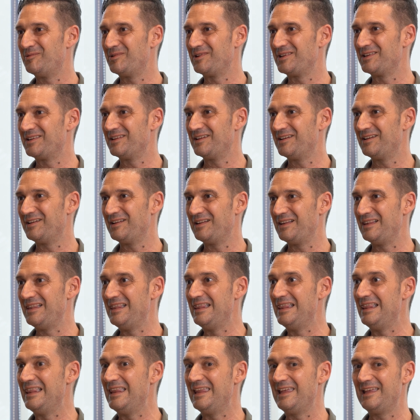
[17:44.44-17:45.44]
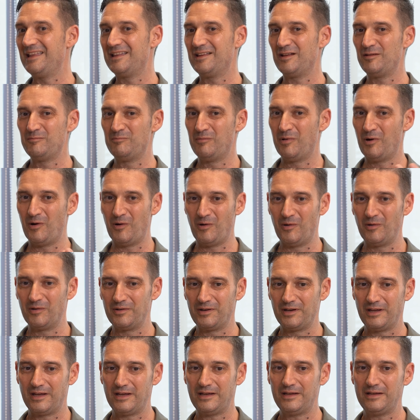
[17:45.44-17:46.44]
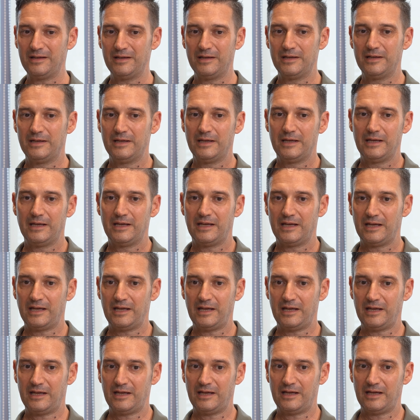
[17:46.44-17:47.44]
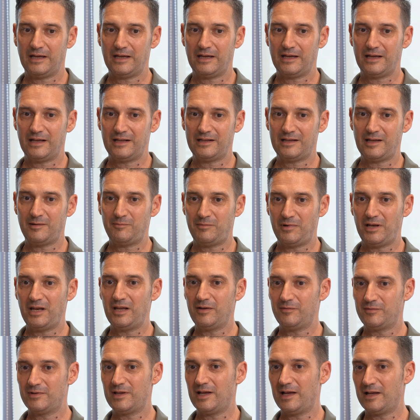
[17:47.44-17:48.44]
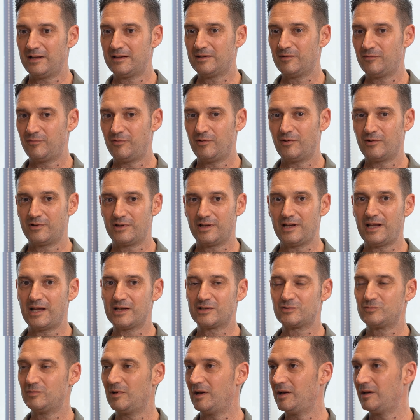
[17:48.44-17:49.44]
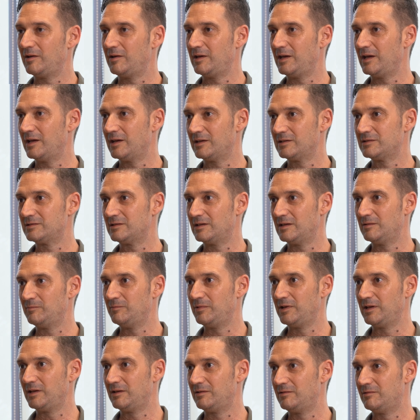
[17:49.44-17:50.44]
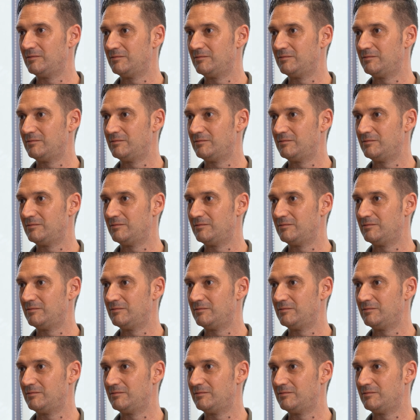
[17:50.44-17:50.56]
with a little bone, and I believe that for the next 20 years, a bit.